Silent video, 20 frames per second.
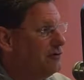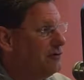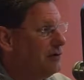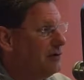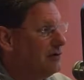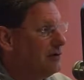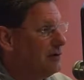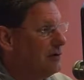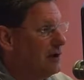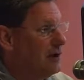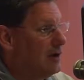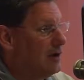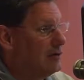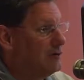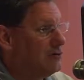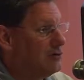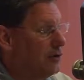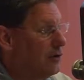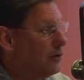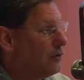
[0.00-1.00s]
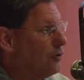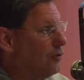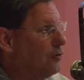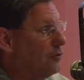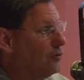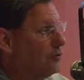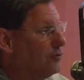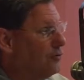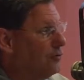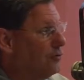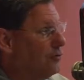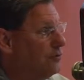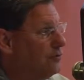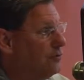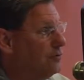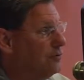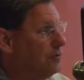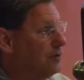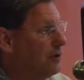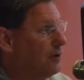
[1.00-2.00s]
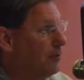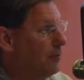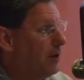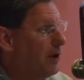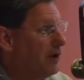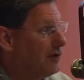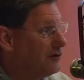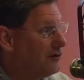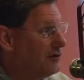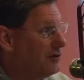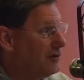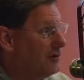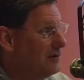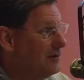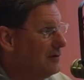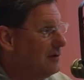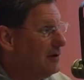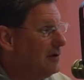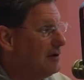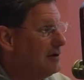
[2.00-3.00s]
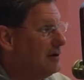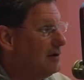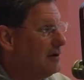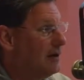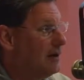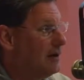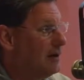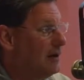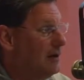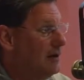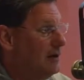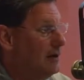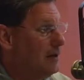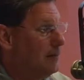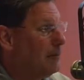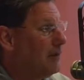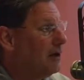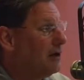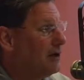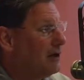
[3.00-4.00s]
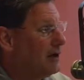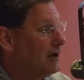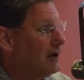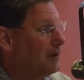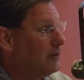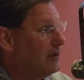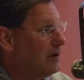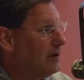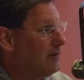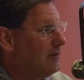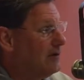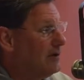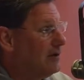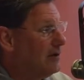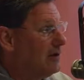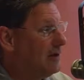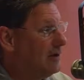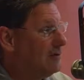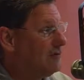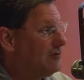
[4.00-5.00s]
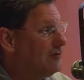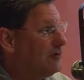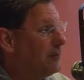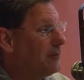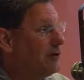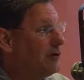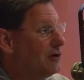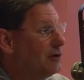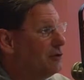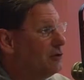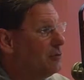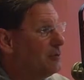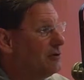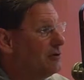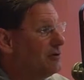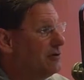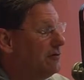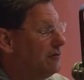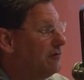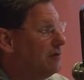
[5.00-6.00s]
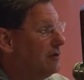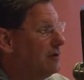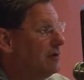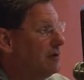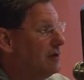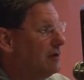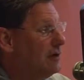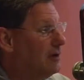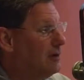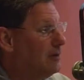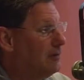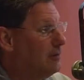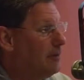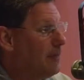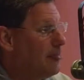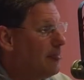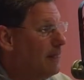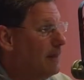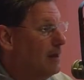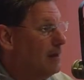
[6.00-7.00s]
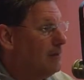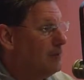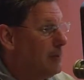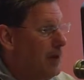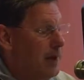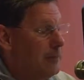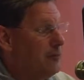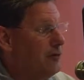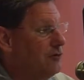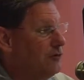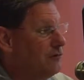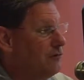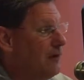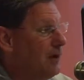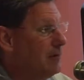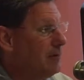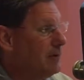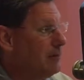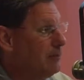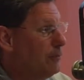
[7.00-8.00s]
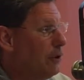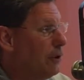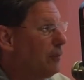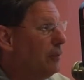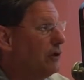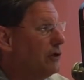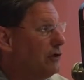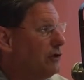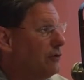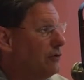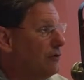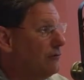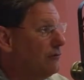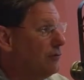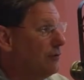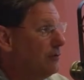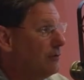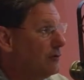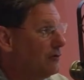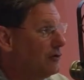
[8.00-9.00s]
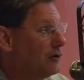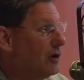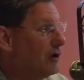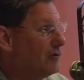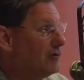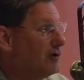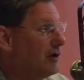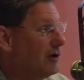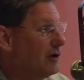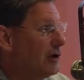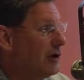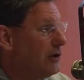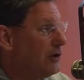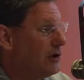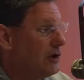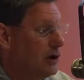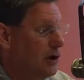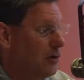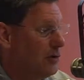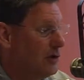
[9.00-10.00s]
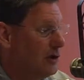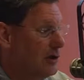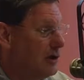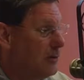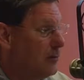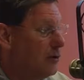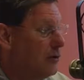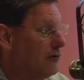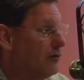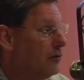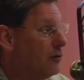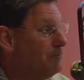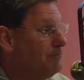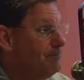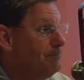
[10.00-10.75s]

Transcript: and charcoal grilled kibasi. And Monday night we have something a little bit different. Pappy's Family Barbecue from the Johnstown area going to come over.